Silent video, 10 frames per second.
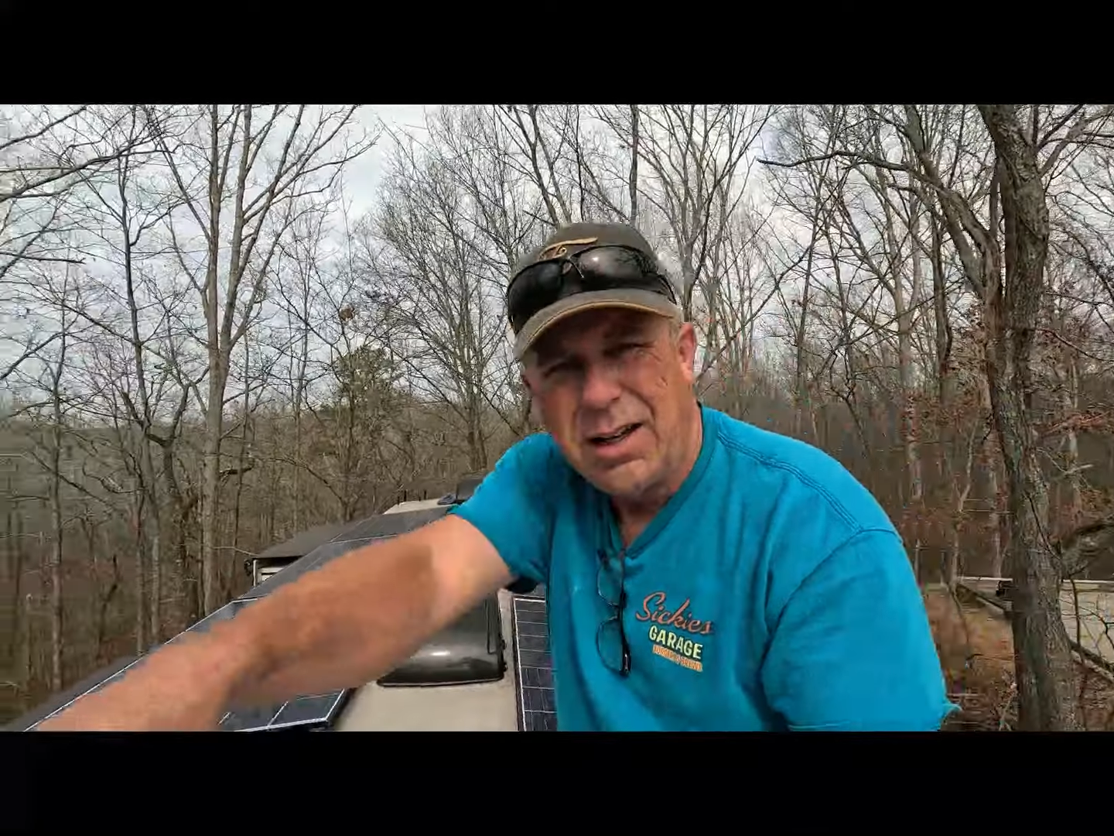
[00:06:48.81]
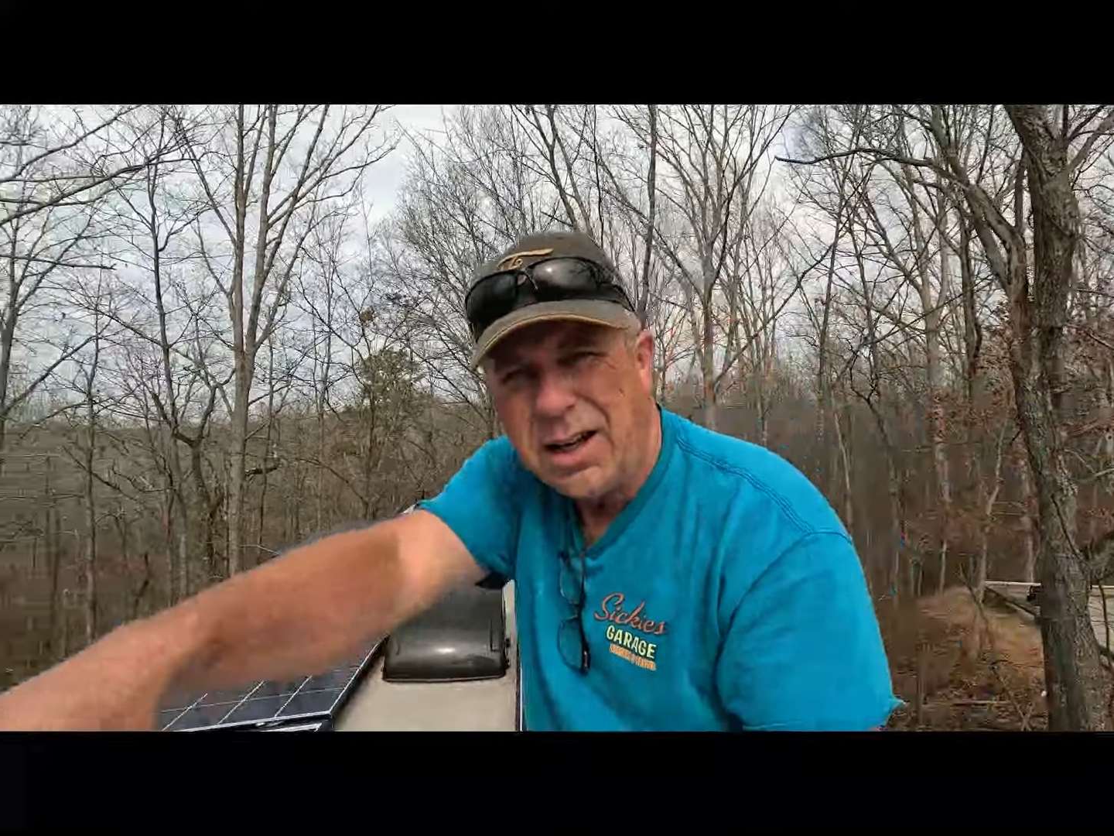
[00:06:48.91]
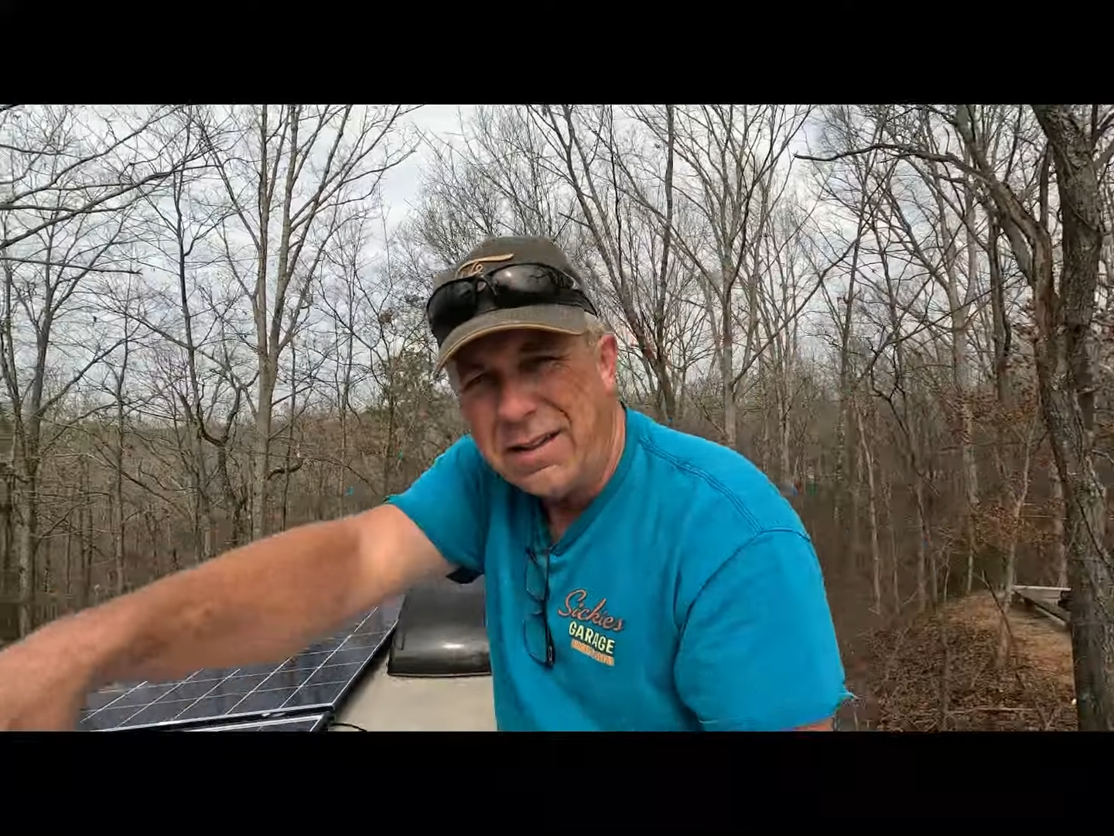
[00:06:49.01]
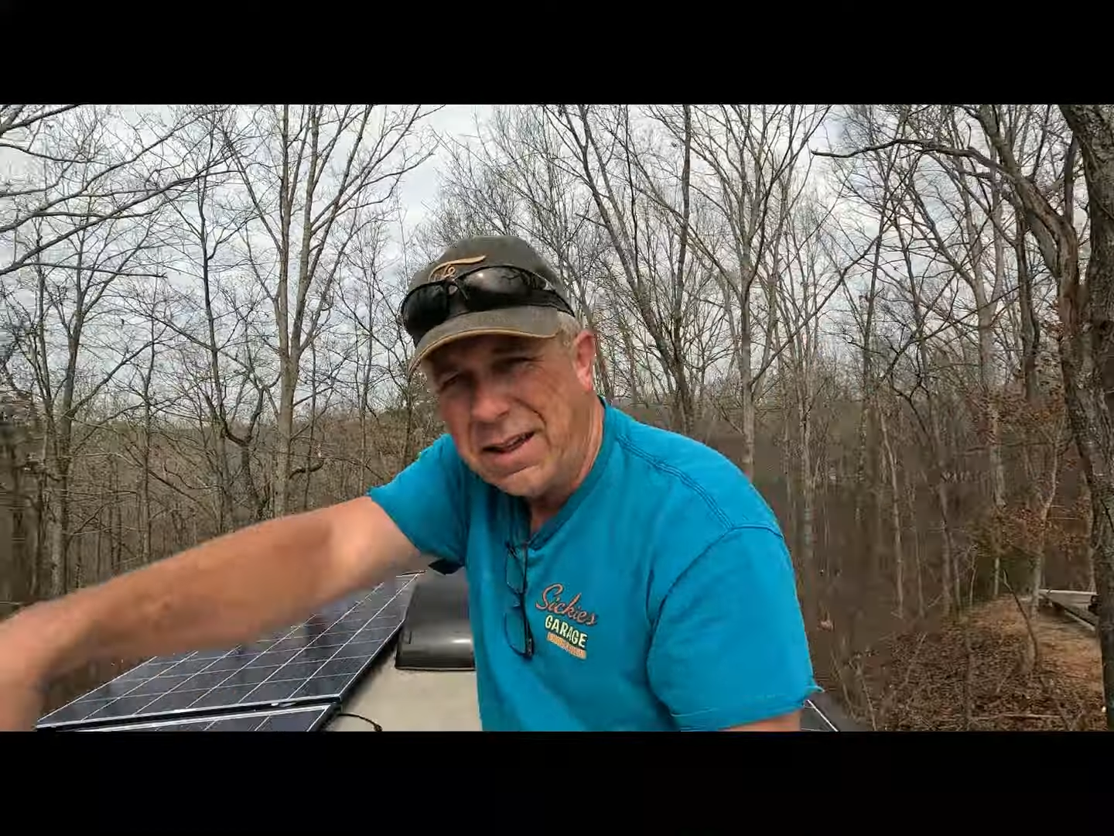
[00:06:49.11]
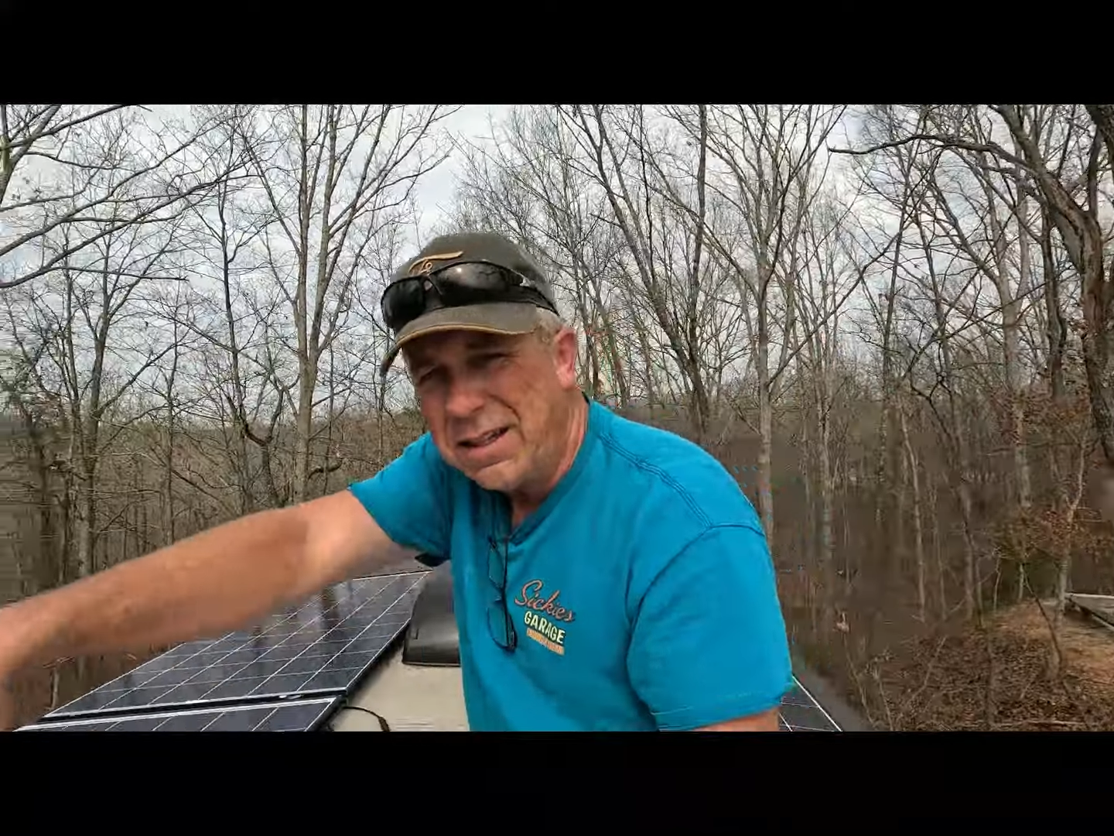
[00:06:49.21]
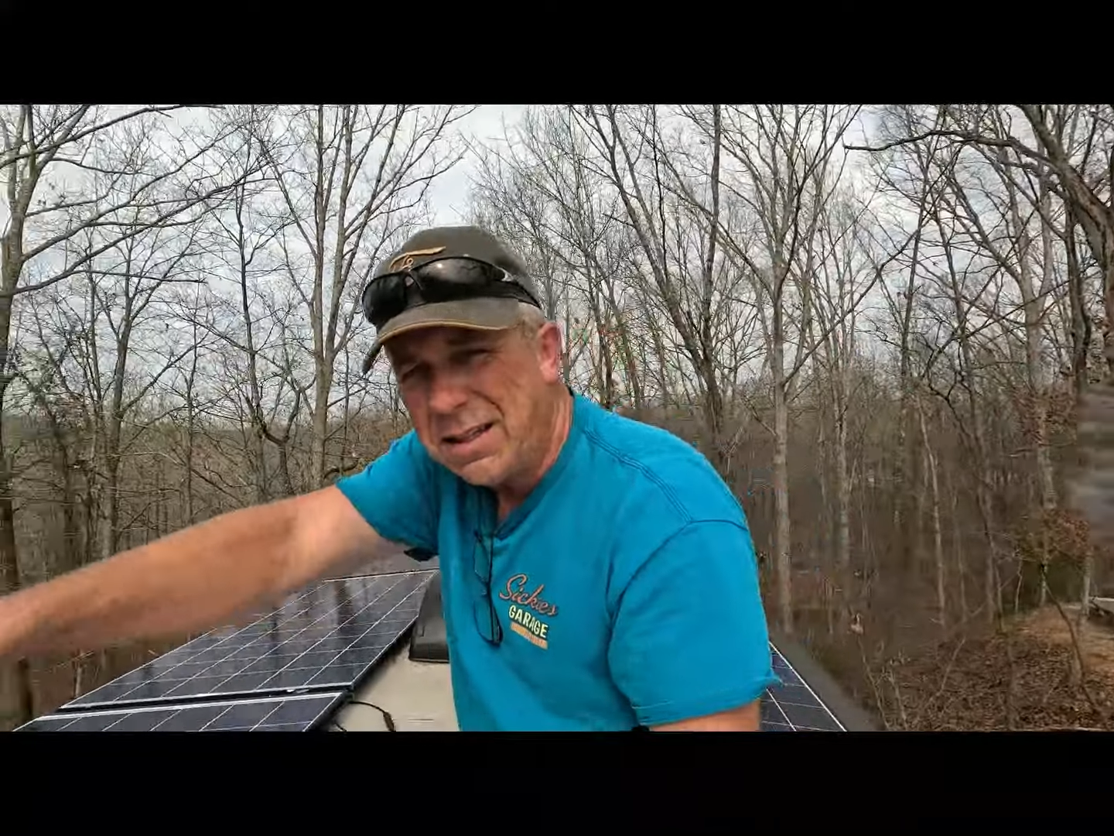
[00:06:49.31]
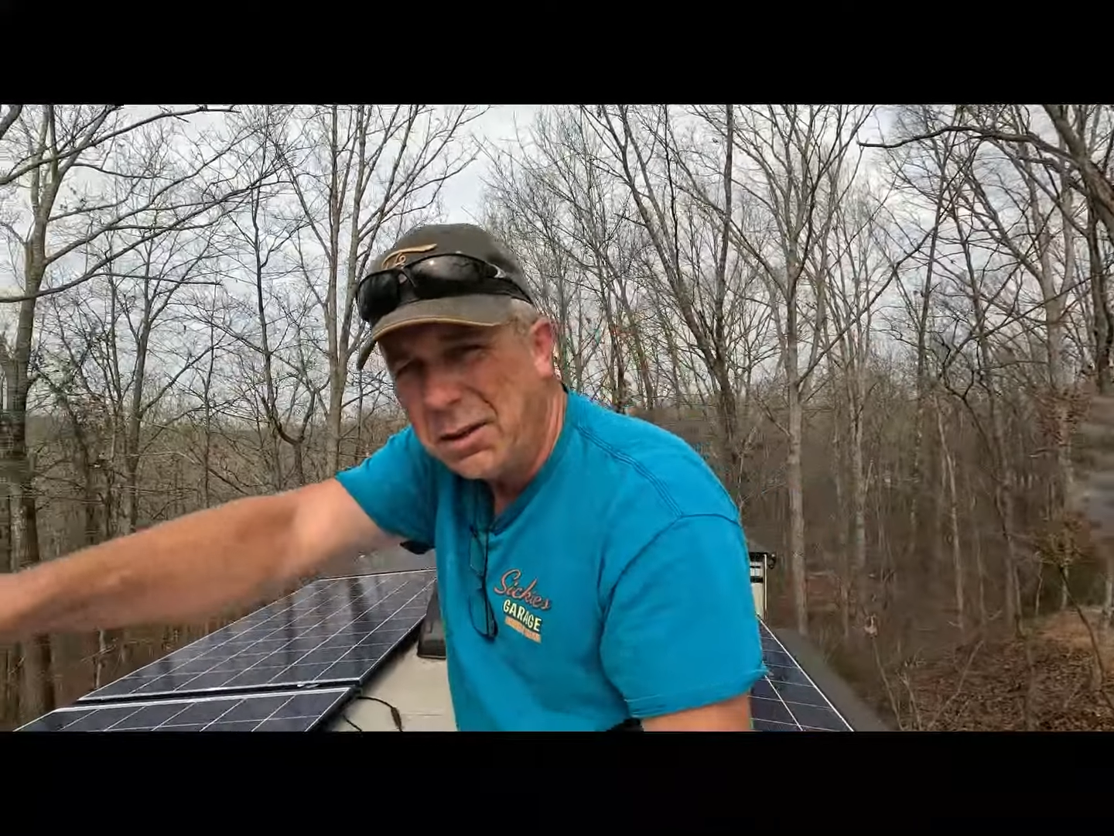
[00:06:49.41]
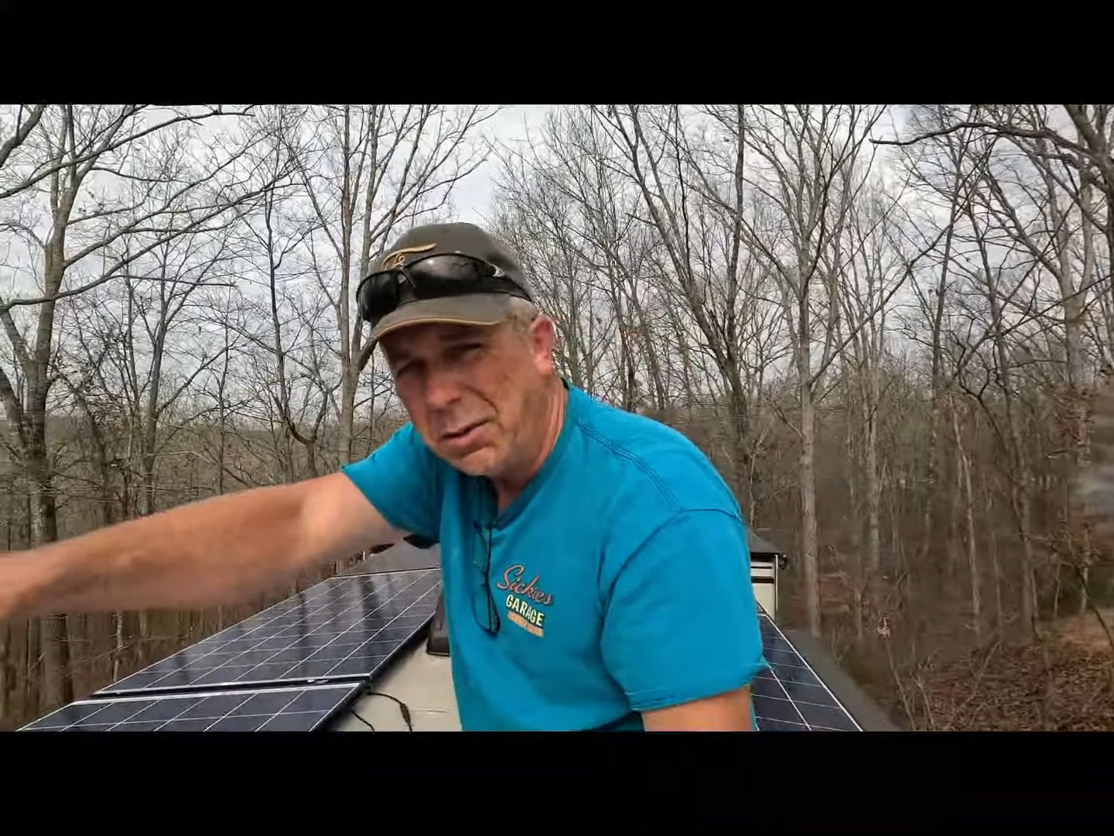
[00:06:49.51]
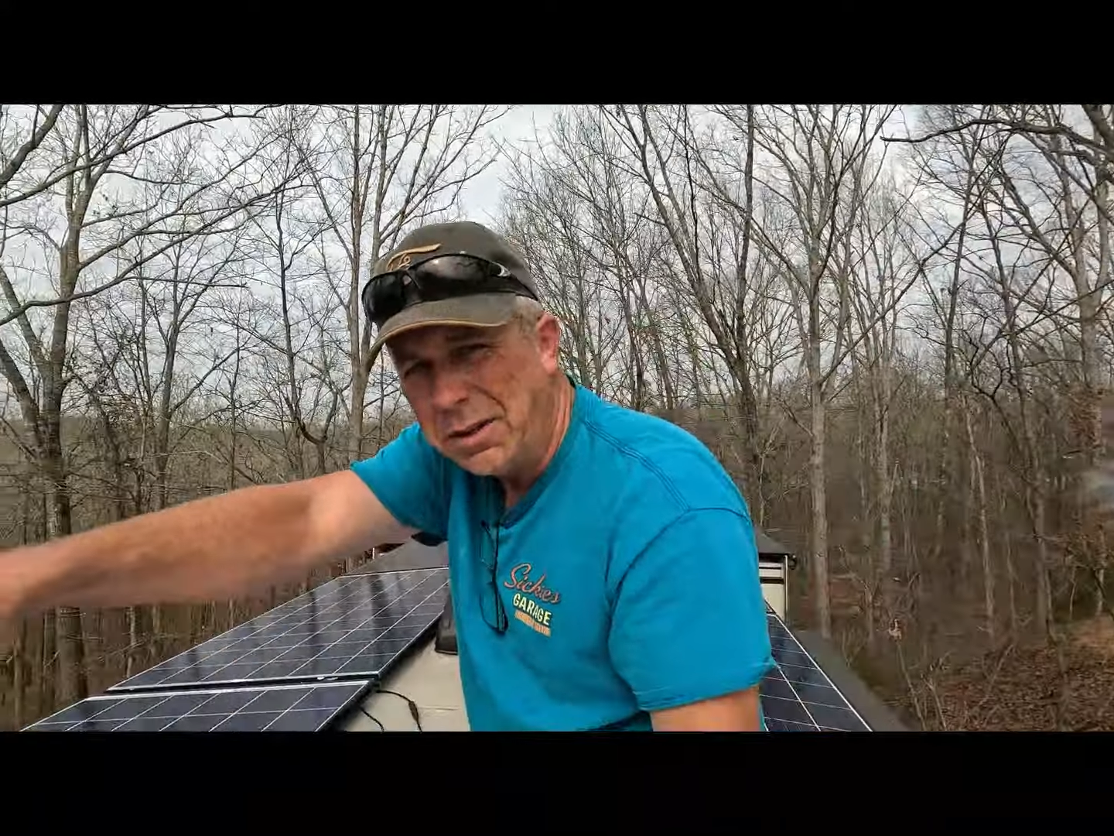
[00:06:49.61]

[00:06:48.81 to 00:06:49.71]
and these 2